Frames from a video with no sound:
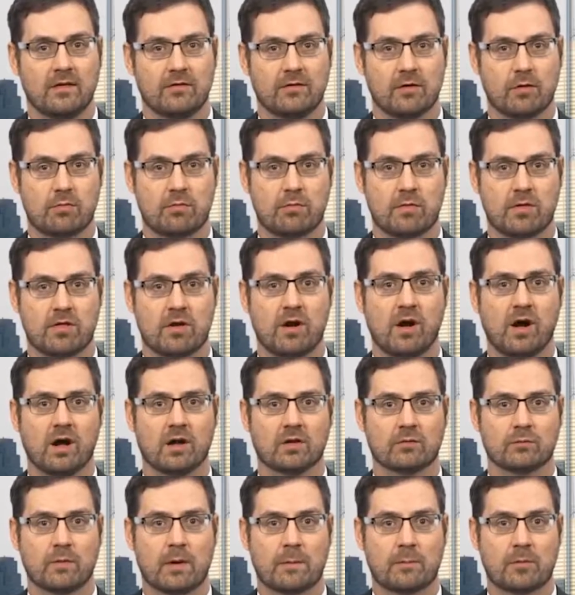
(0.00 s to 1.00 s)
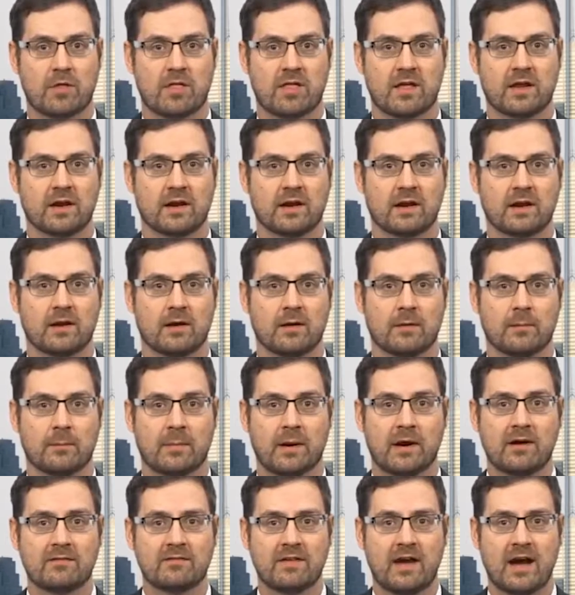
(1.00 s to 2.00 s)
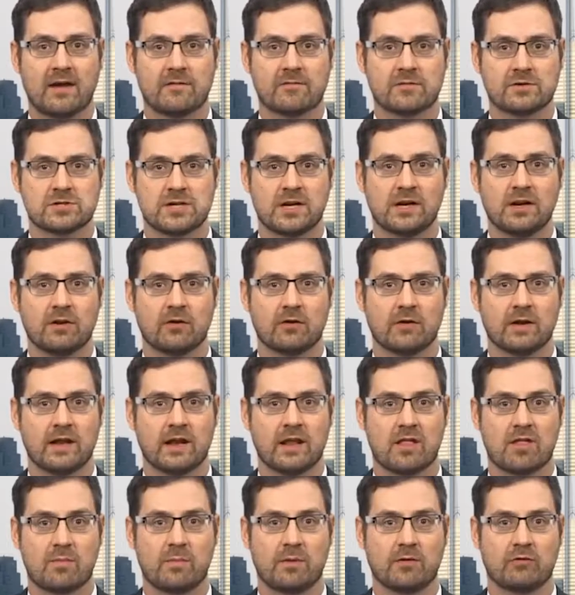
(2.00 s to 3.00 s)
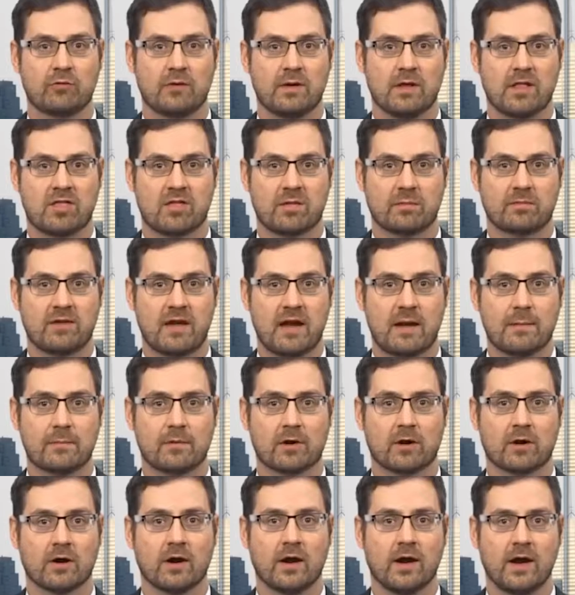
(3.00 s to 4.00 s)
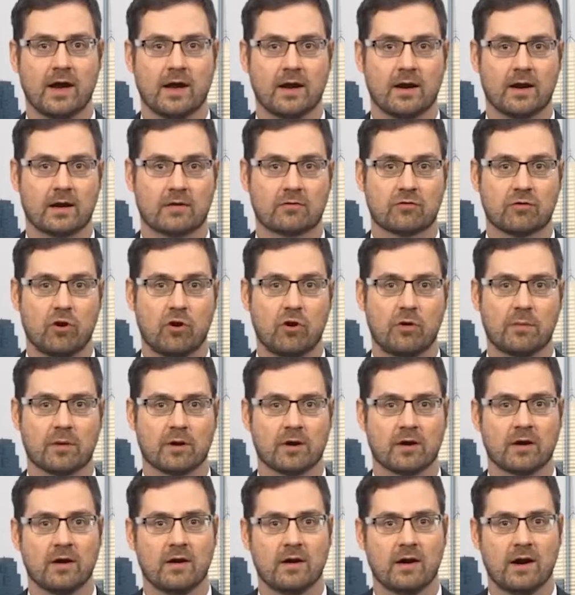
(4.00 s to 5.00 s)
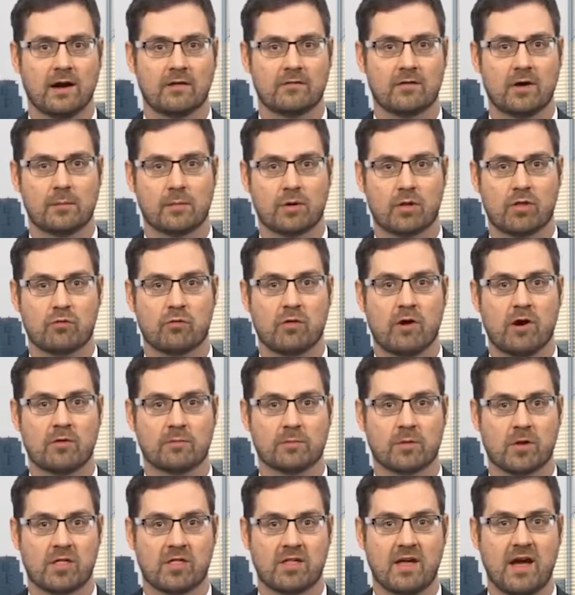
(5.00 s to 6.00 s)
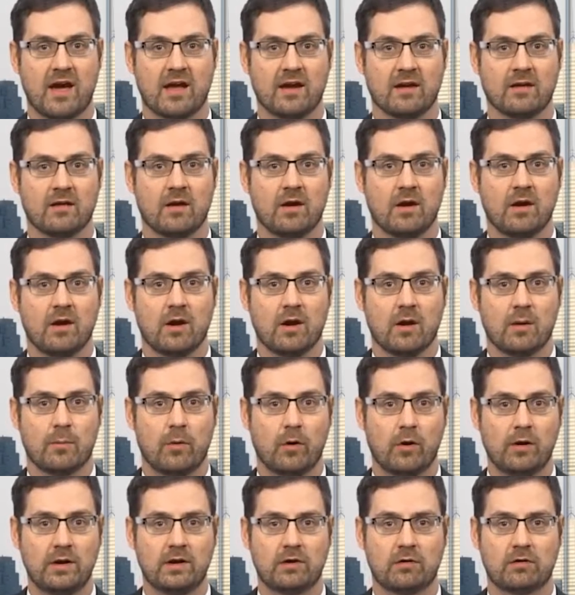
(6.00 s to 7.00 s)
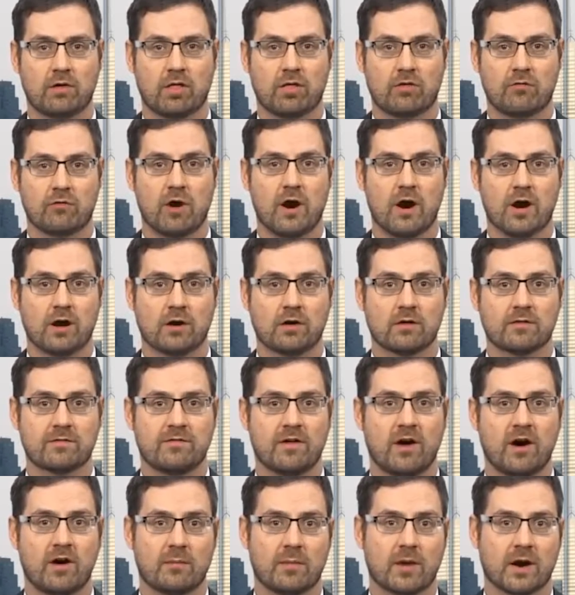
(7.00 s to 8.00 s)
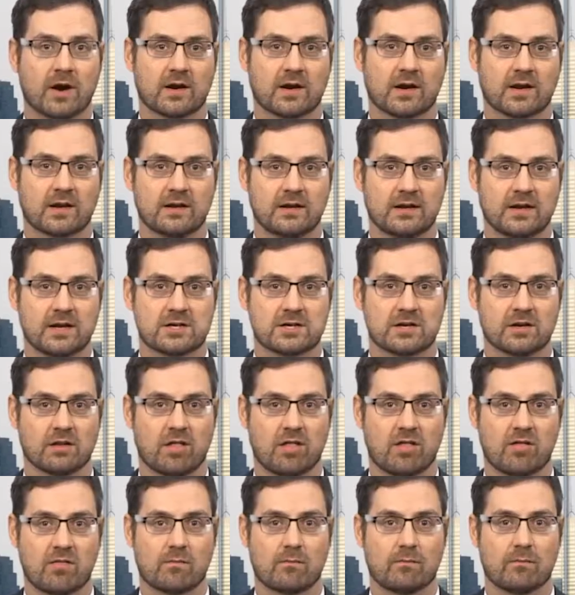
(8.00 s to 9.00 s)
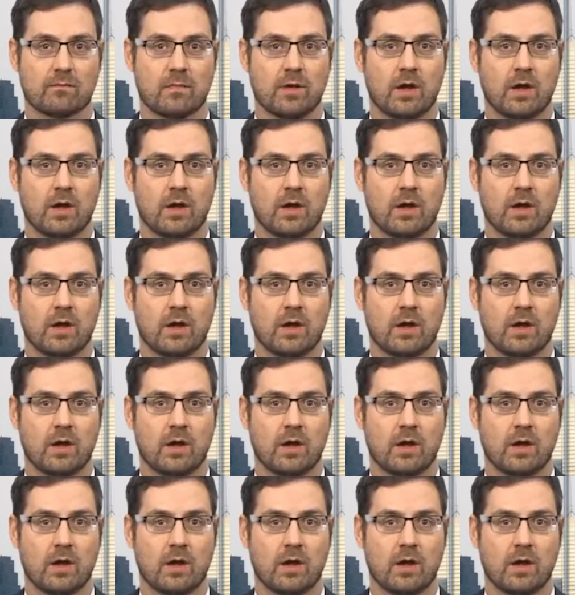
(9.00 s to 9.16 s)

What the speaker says: This result represented an above-average increase between September and October of almost 12%, pointing to stronger fall market conditions.